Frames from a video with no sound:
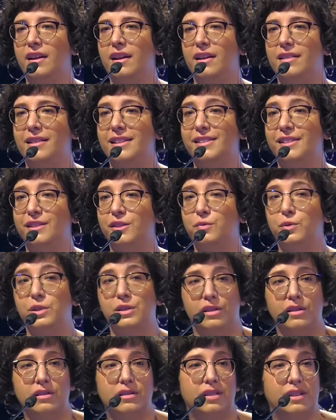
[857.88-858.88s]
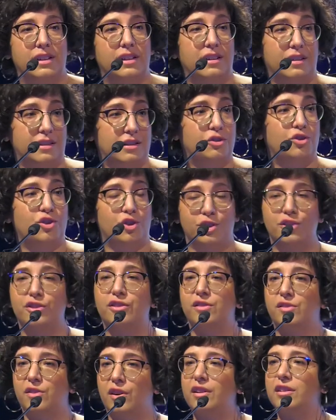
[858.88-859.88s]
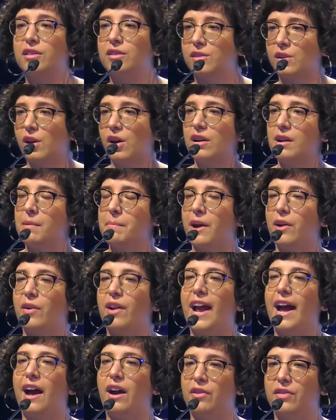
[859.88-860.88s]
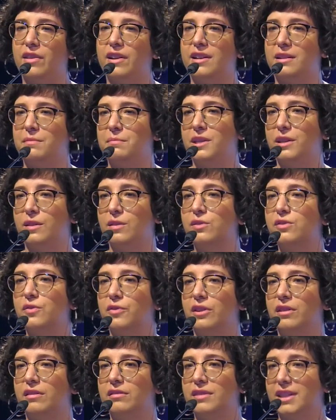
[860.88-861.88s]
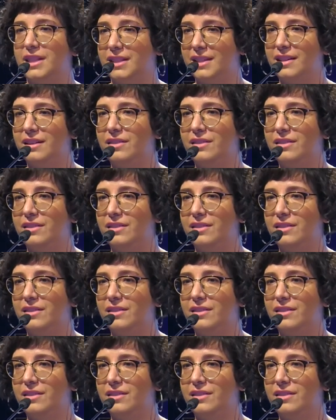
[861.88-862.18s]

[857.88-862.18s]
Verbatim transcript: And this is resulting in churches starting to talk about how they can be useful in the